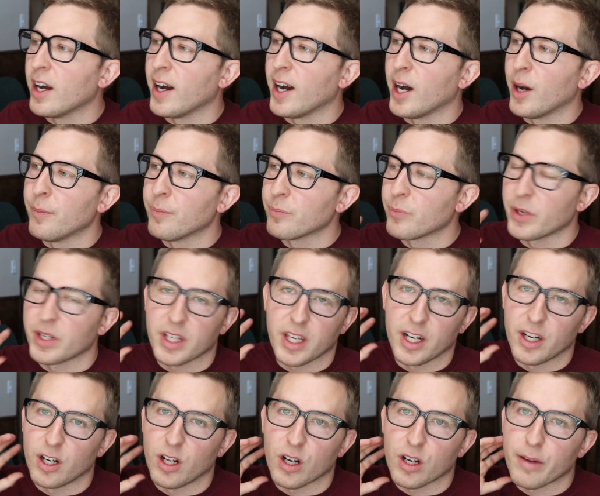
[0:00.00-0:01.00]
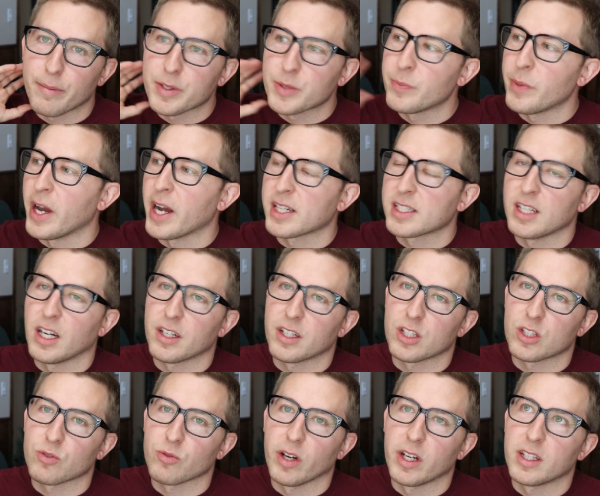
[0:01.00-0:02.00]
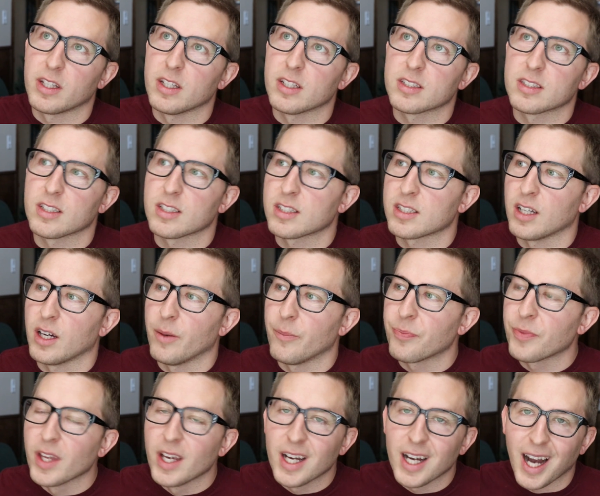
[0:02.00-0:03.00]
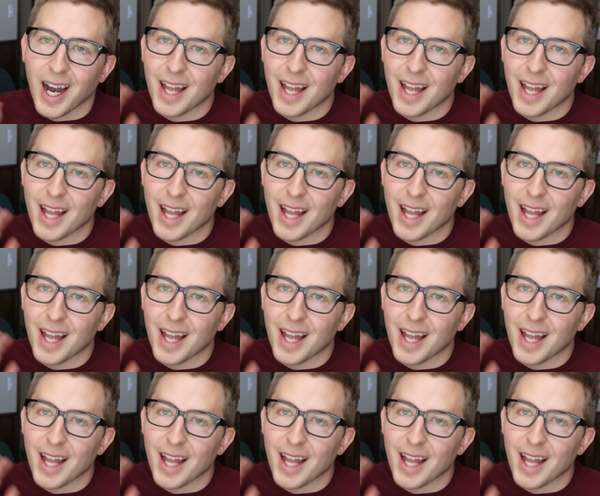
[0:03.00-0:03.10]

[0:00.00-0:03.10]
Um, but again, it all comes back down to this ranking system.